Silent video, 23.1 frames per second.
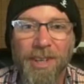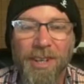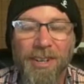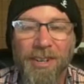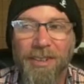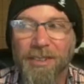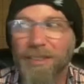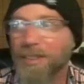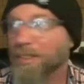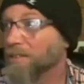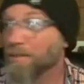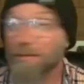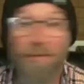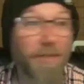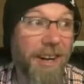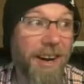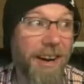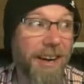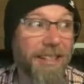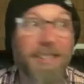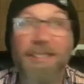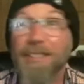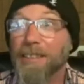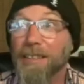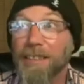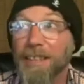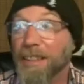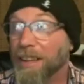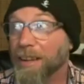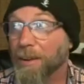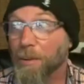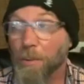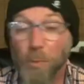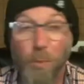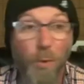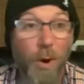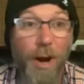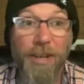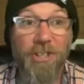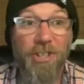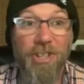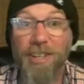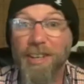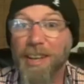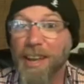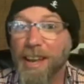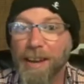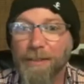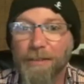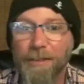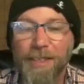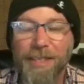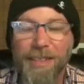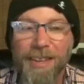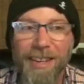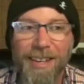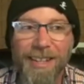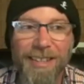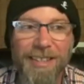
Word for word: know, they're constantly like watching everything.